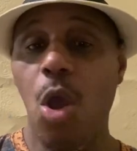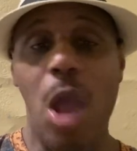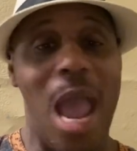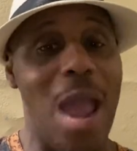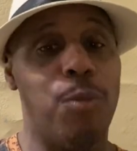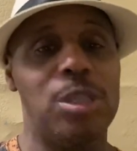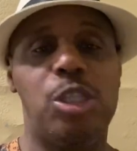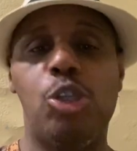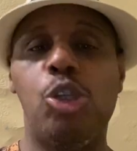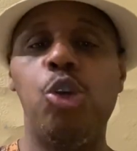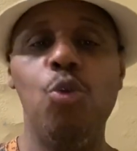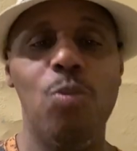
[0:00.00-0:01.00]
It was
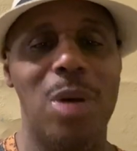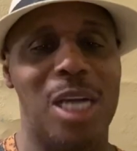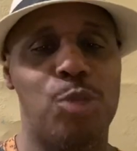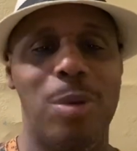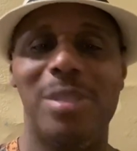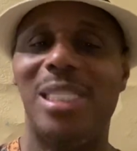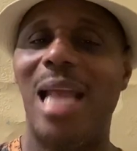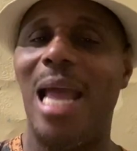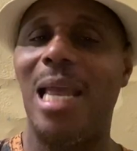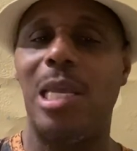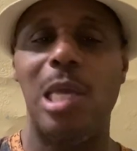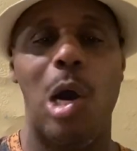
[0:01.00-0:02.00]
too much. We was
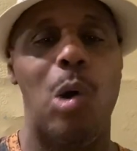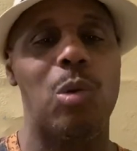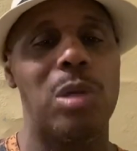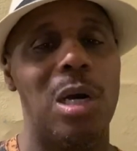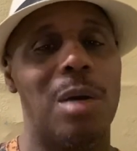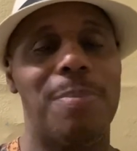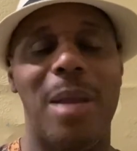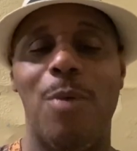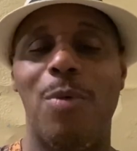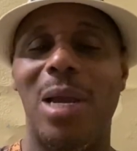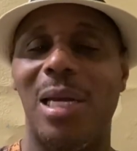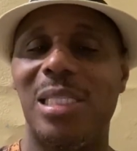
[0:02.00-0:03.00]
like, yo, look, man,
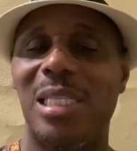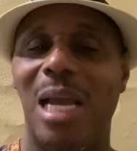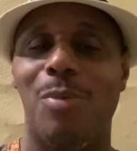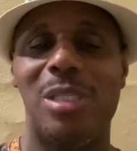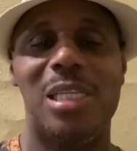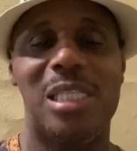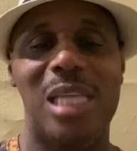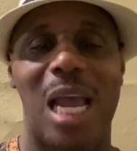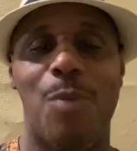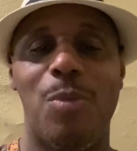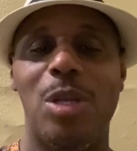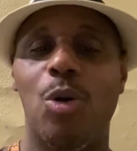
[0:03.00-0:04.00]
we understand what you're
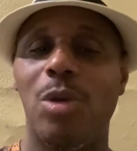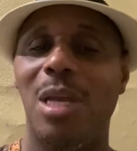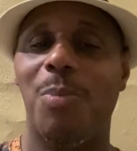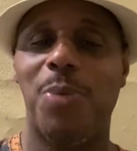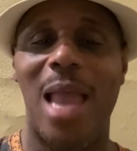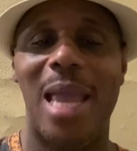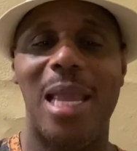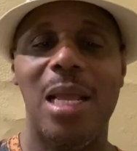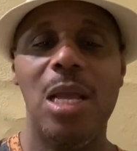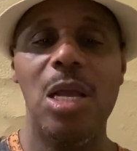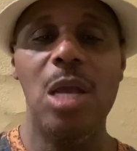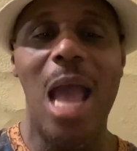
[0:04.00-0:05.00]
saying. We know your plight
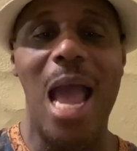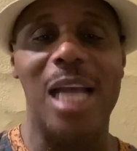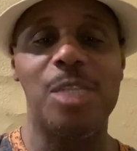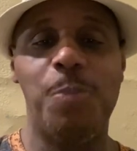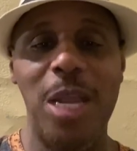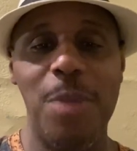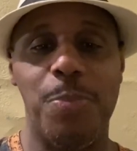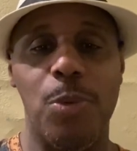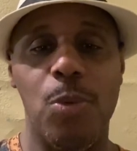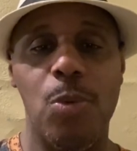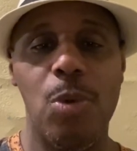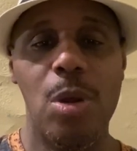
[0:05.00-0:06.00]
as
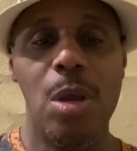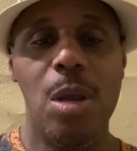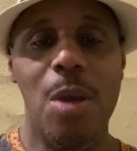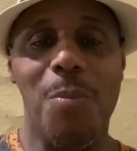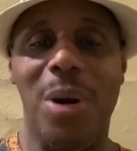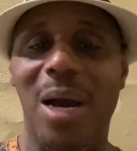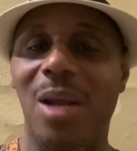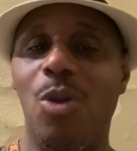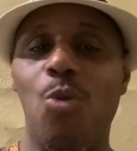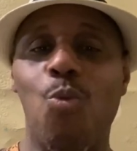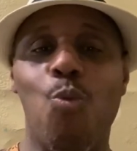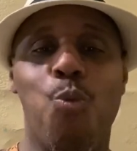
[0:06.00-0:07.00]
people.
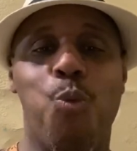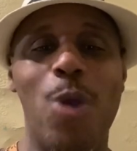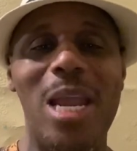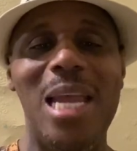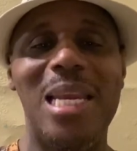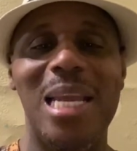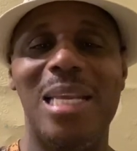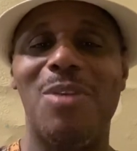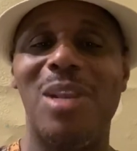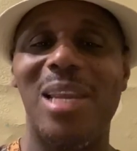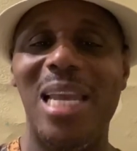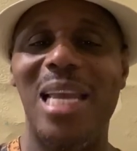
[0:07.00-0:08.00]
But we need to
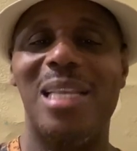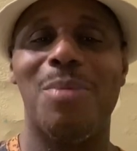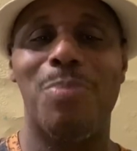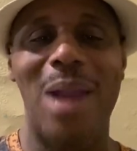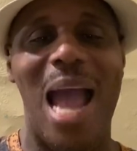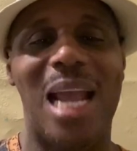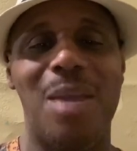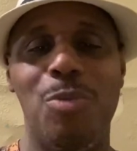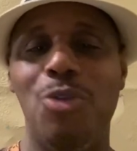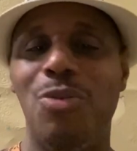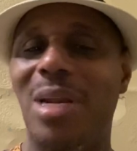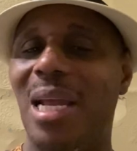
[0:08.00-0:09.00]
lead the black
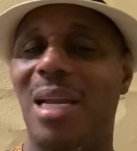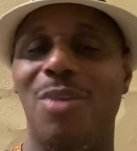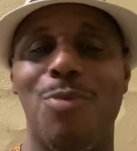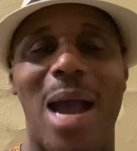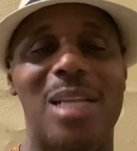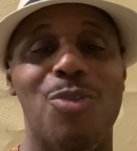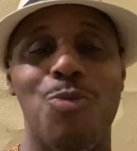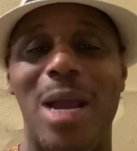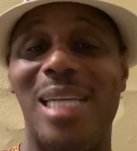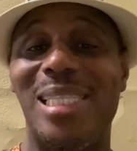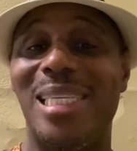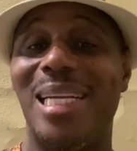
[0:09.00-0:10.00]
community in the right
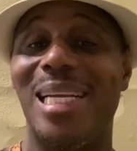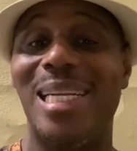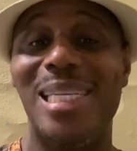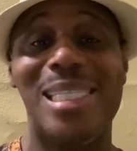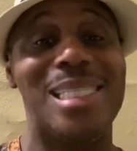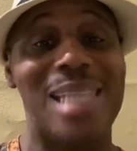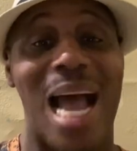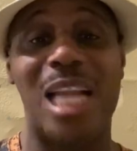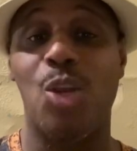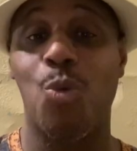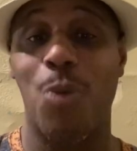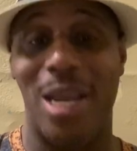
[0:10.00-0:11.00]
direction, and this is
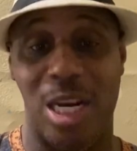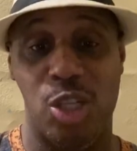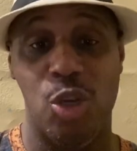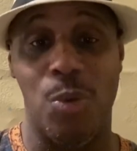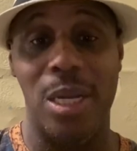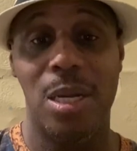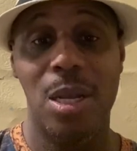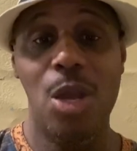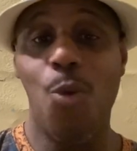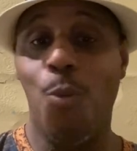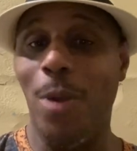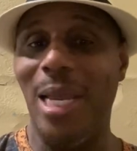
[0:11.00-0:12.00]
not the way to do it.
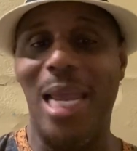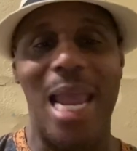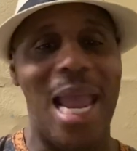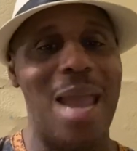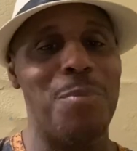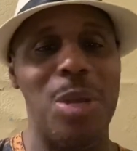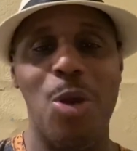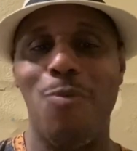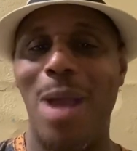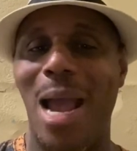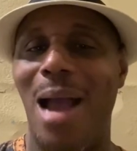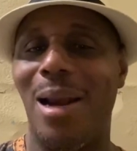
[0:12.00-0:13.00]
We can't be
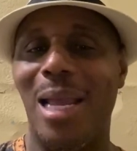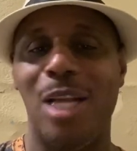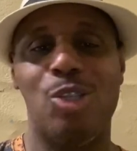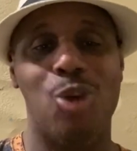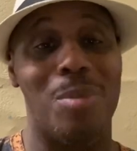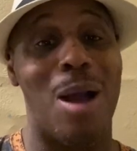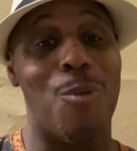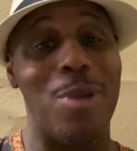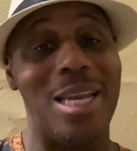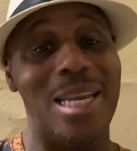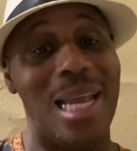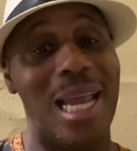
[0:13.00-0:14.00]
around here talking about
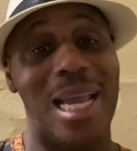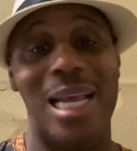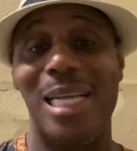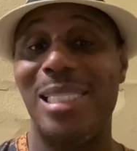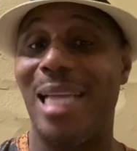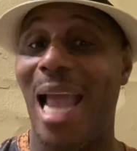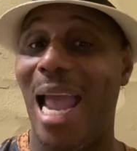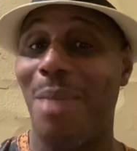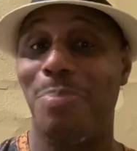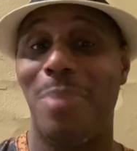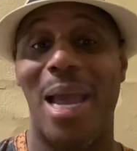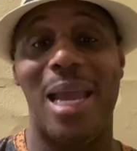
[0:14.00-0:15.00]
we niggas,
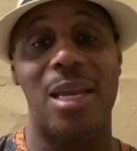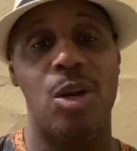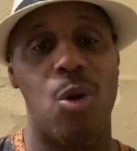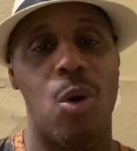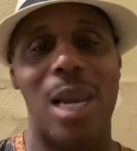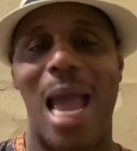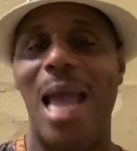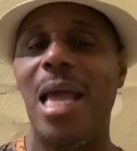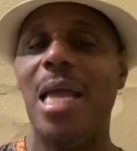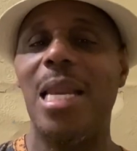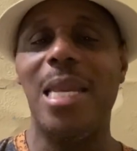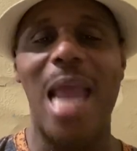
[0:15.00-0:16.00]
gang banging, and all that.
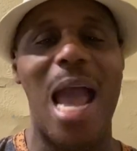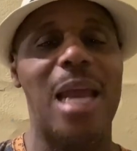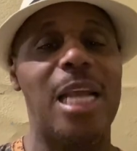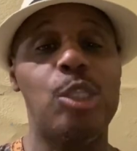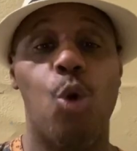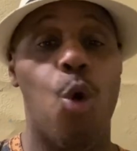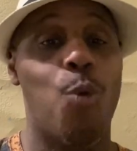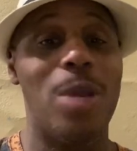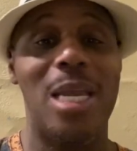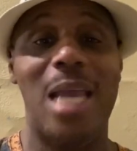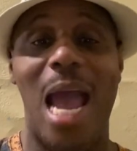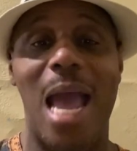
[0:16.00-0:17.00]
Now that's all we
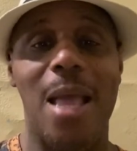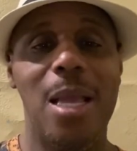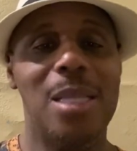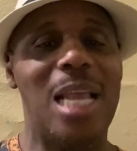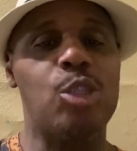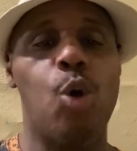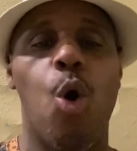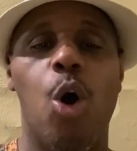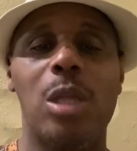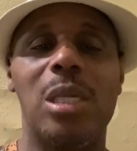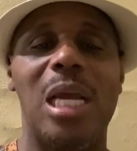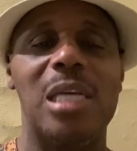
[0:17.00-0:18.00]
got. That's
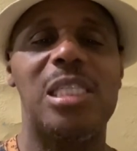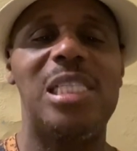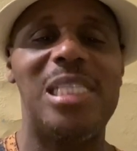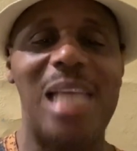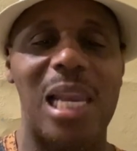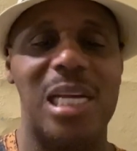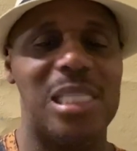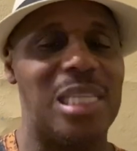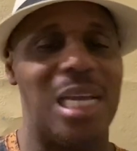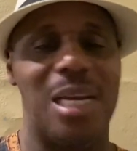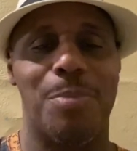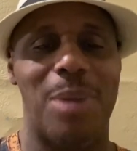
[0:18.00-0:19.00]
all they'll sell us
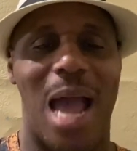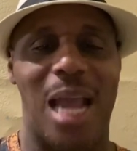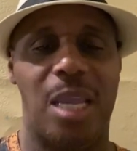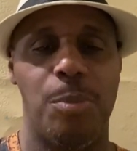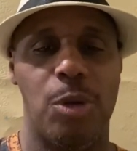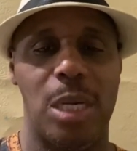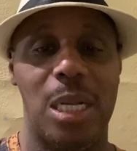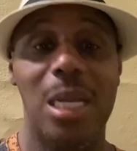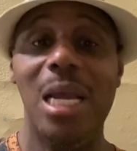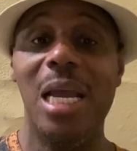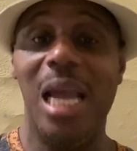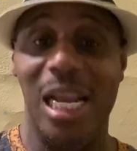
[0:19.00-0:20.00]
in the black community,
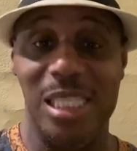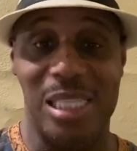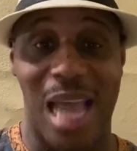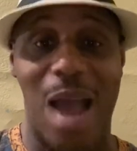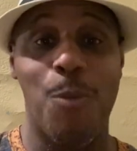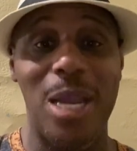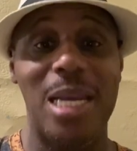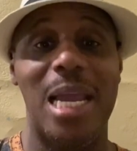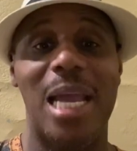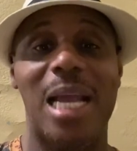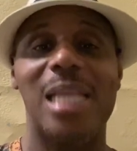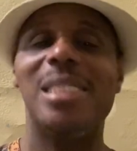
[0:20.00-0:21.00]
is that we
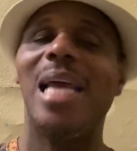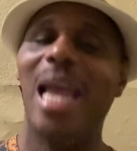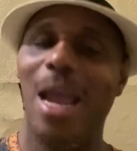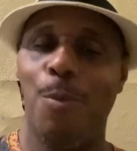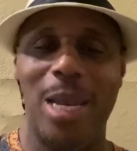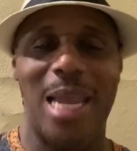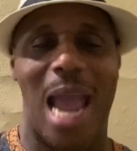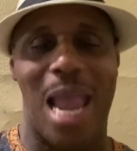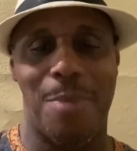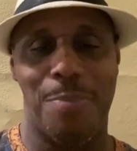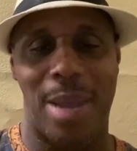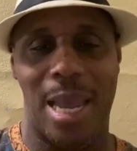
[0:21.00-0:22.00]
niggas and we
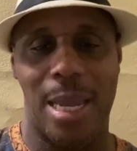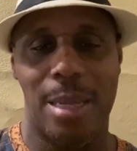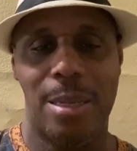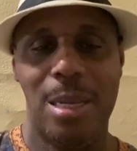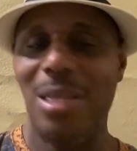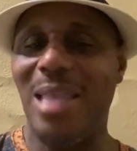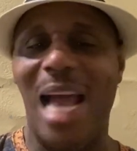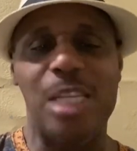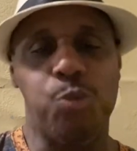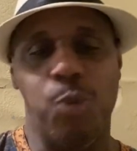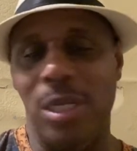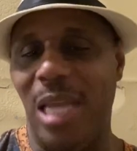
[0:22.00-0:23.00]
gang banging.
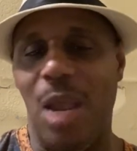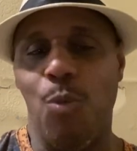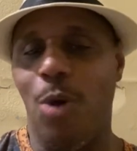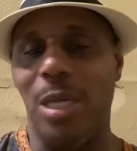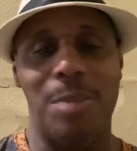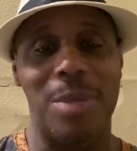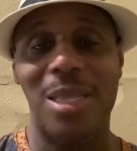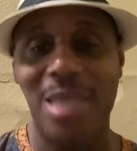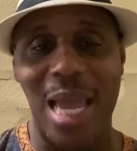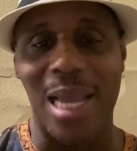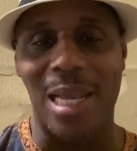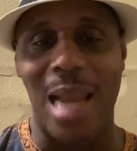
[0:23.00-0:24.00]
That's what they want them to
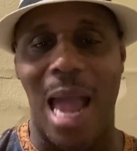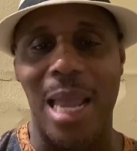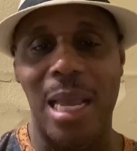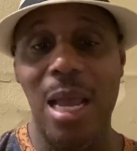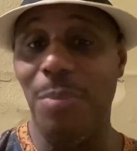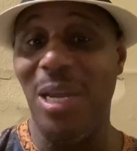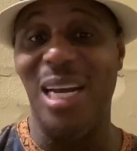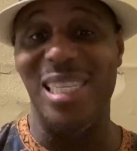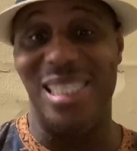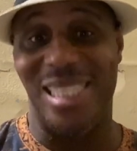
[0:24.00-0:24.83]
think like, because